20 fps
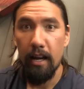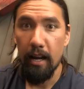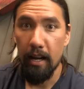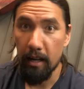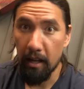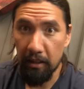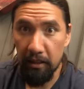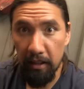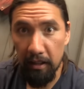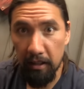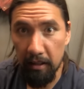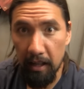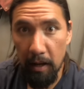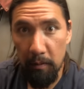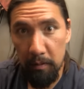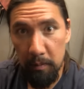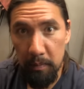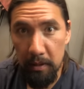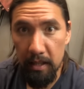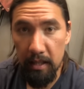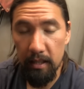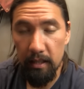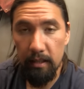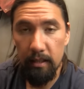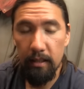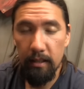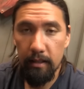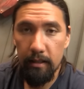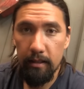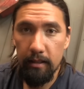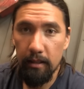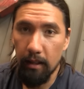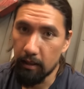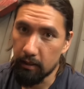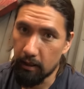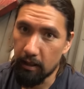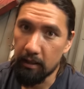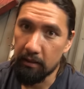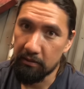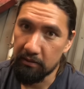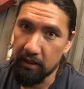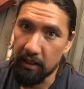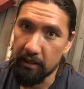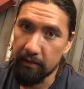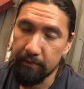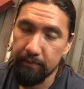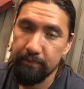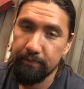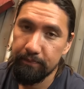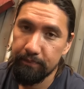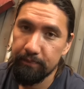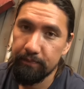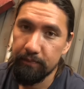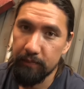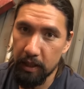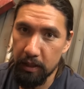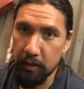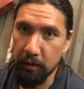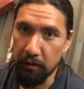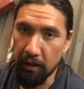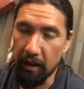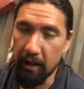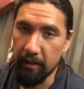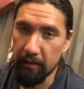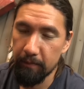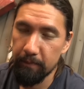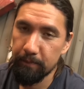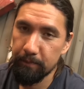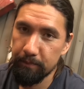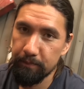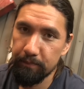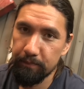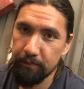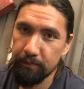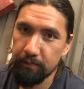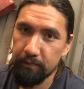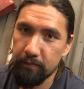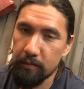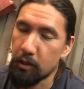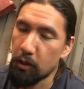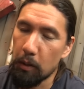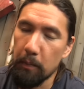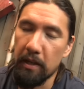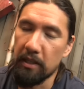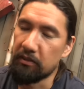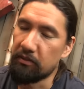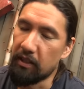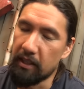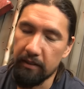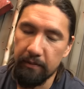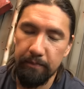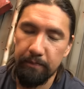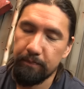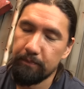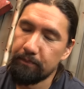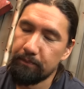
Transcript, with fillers: And I think that would be a lot of fun to do that. So much fun.